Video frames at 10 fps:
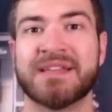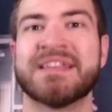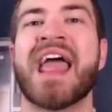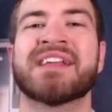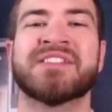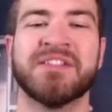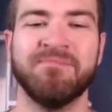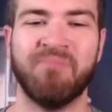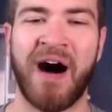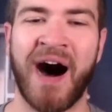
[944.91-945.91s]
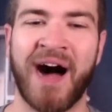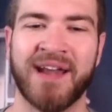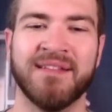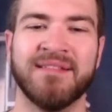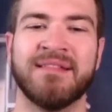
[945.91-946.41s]
next
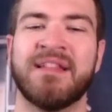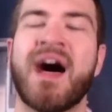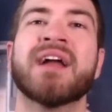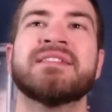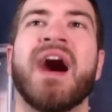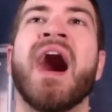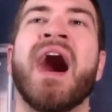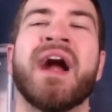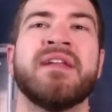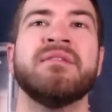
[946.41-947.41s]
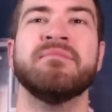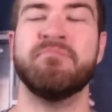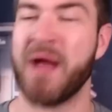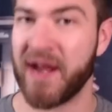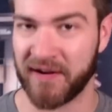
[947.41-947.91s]
on Locked On
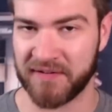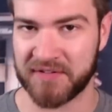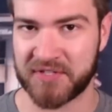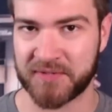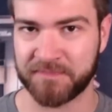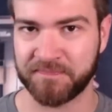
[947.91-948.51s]
Bears.